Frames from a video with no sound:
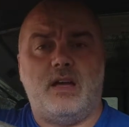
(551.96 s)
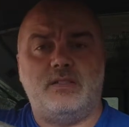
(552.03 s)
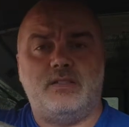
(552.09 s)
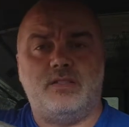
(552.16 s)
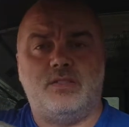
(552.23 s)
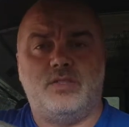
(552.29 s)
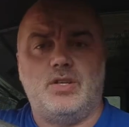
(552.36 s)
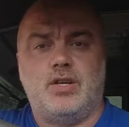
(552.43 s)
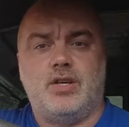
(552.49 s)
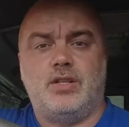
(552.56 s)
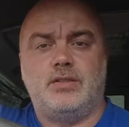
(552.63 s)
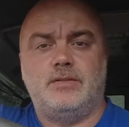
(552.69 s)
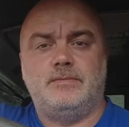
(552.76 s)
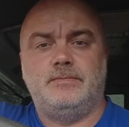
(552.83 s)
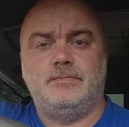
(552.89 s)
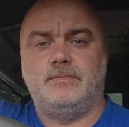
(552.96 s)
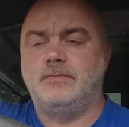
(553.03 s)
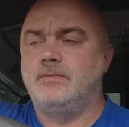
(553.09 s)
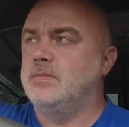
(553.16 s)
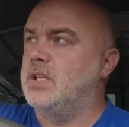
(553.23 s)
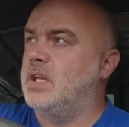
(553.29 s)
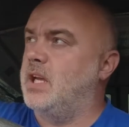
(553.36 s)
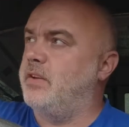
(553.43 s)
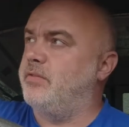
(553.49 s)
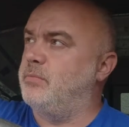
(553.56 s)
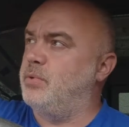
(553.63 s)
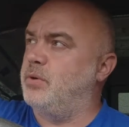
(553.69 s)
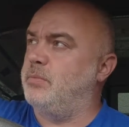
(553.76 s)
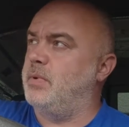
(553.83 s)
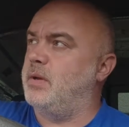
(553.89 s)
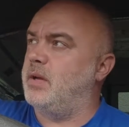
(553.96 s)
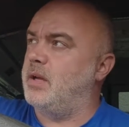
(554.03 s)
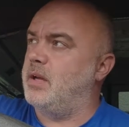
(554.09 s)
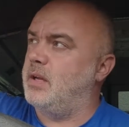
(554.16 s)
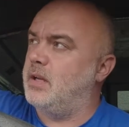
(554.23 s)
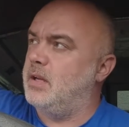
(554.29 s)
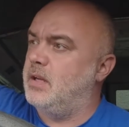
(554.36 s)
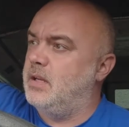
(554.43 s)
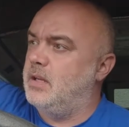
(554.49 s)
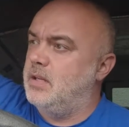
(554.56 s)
visor's done. Even put my